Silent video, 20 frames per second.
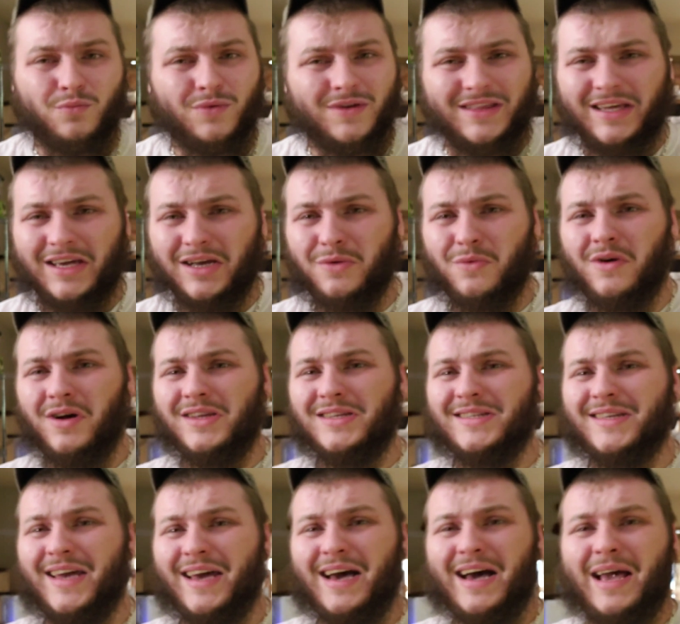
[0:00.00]
when the
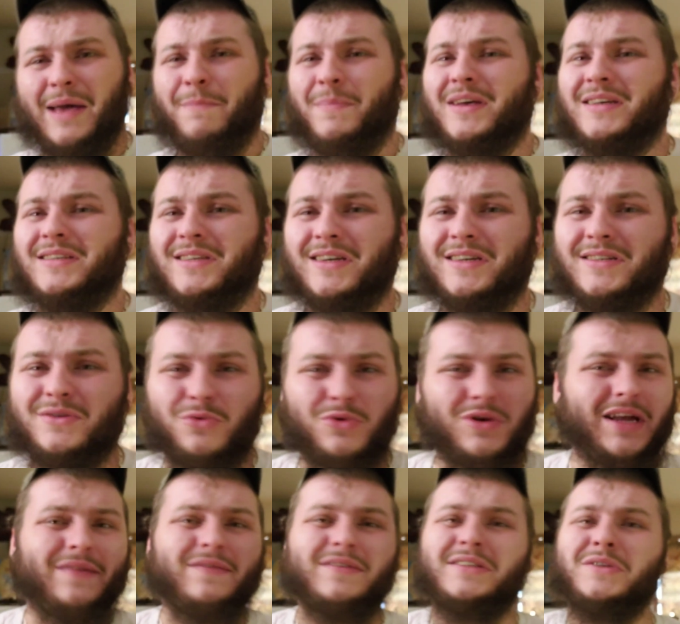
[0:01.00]
iguanas get hibiscus,
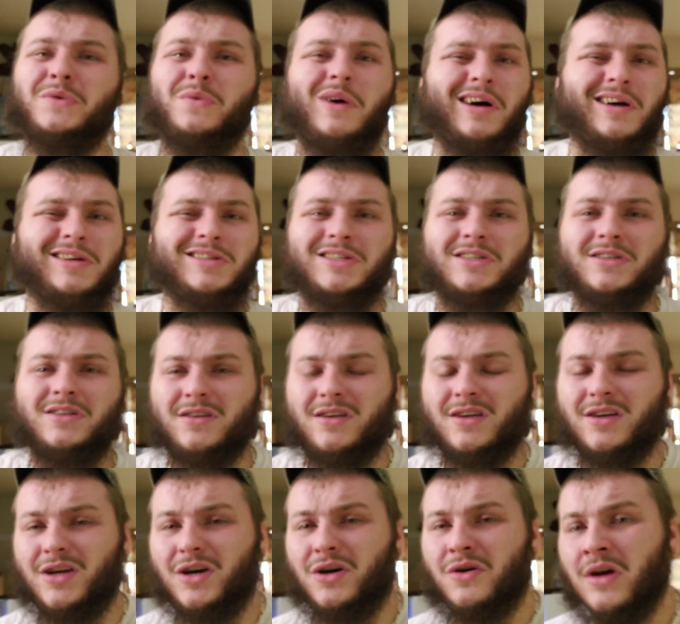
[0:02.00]
or even squash,
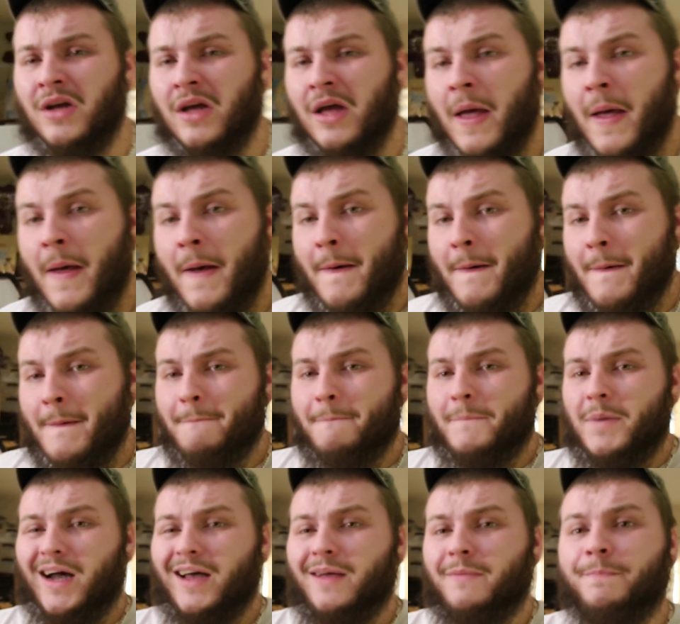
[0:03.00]

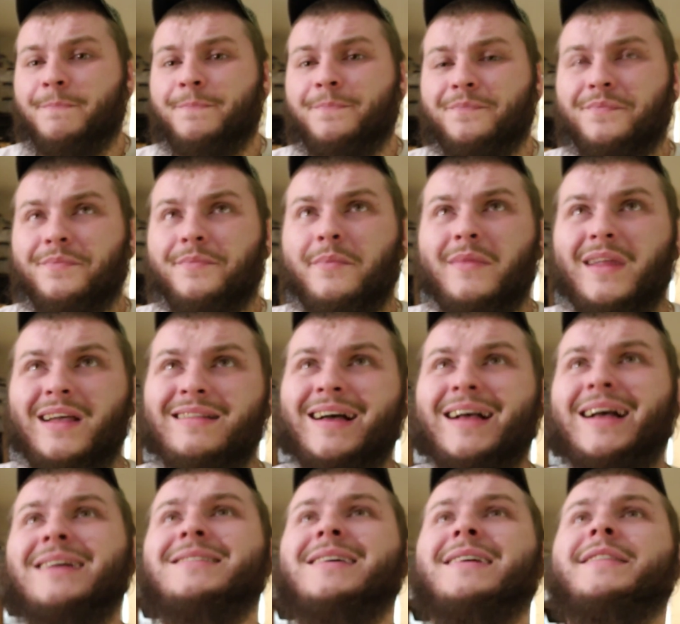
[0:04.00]
But
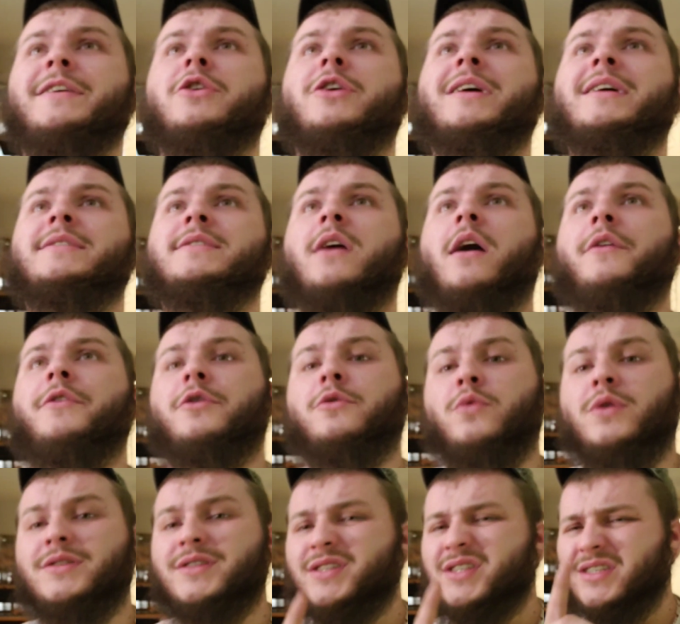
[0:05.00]
like I said, there is other
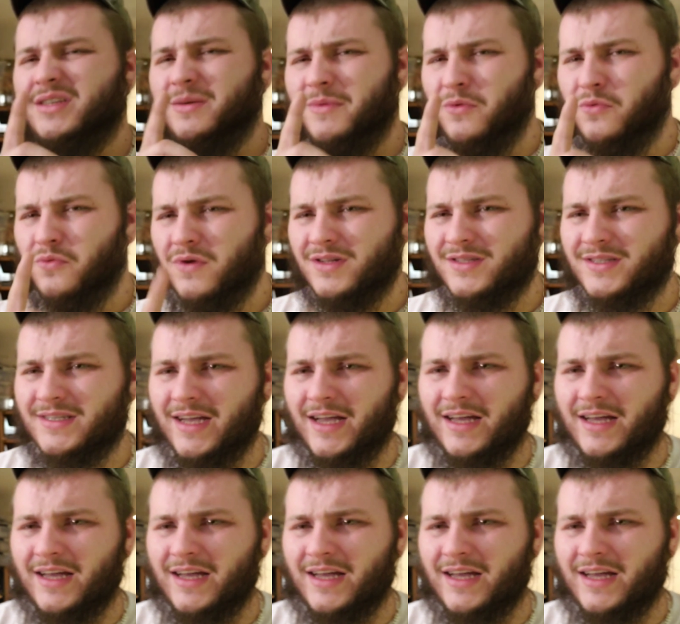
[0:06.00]
ones. Just give me 1